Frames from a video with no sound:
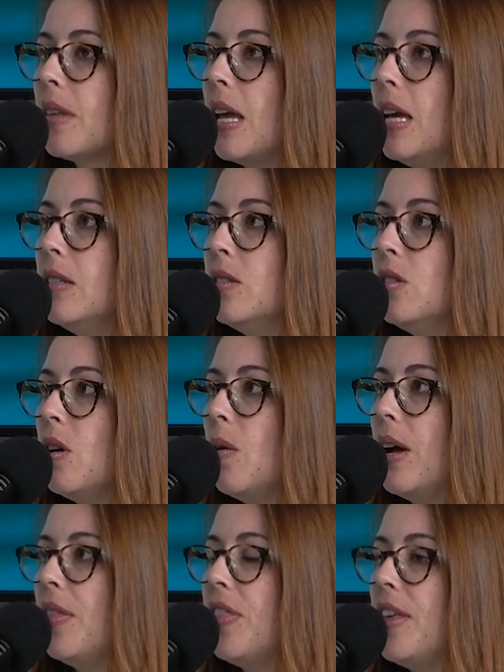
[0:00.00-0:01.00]
and so
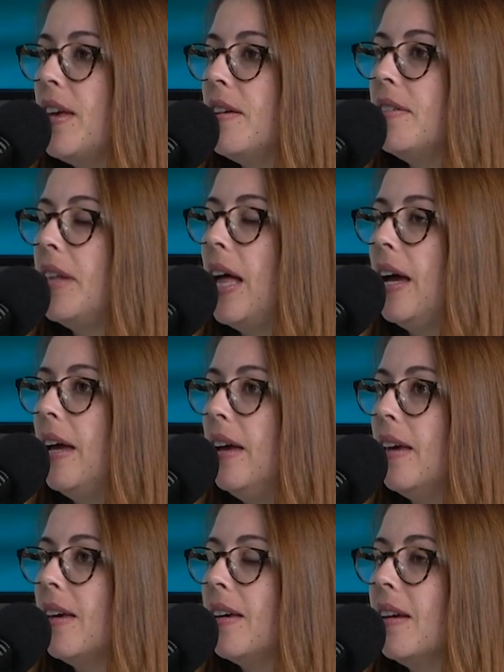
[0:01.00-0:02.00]
I think
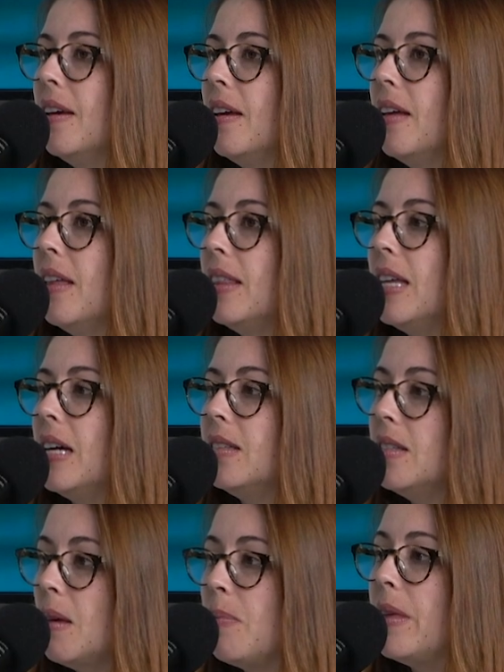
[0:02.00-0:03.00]
like
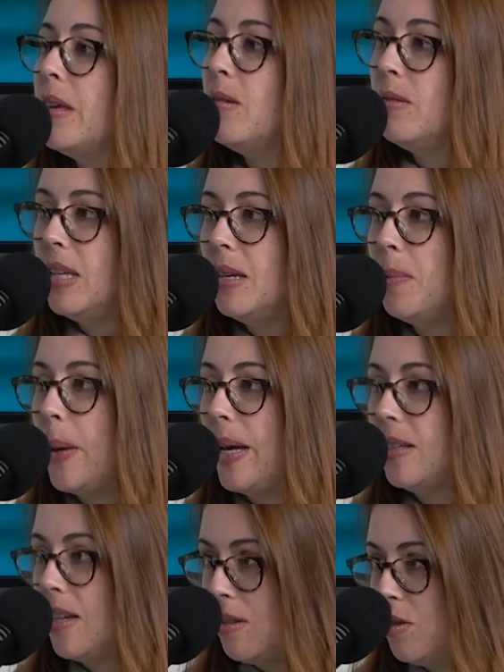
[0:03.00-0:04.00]
that's something you need to
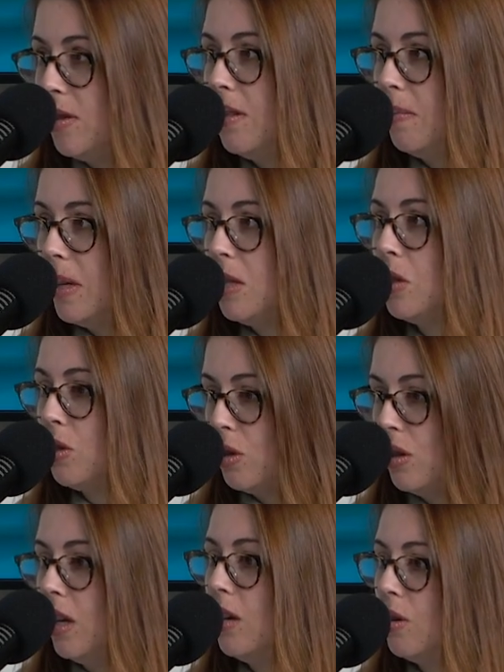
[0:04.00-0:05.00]
pay attention to, make
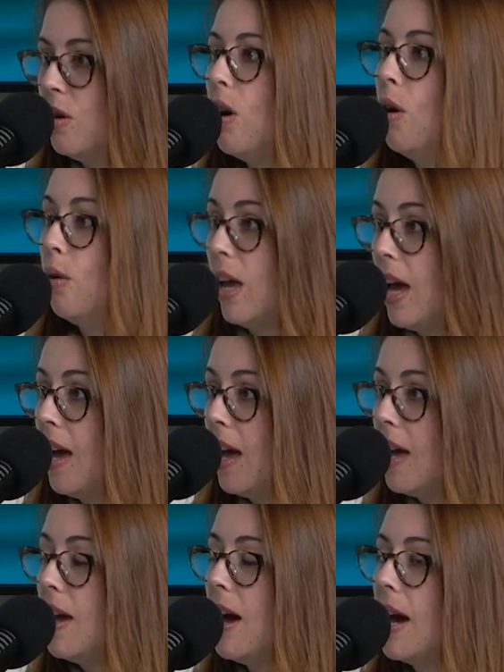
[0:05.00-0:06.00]
sure like you're
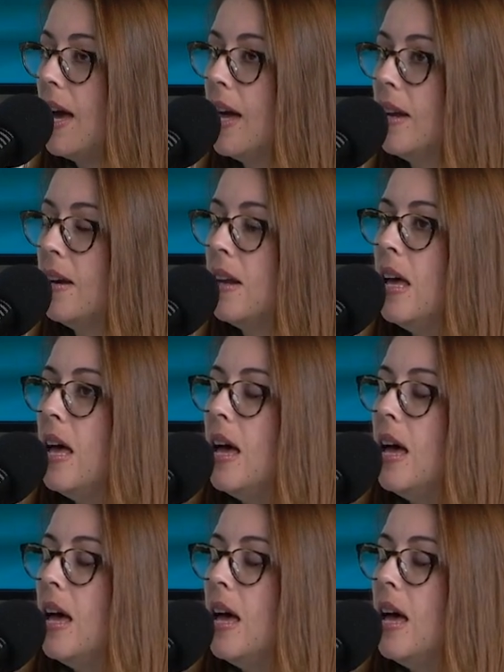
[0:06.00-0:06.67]
okay. And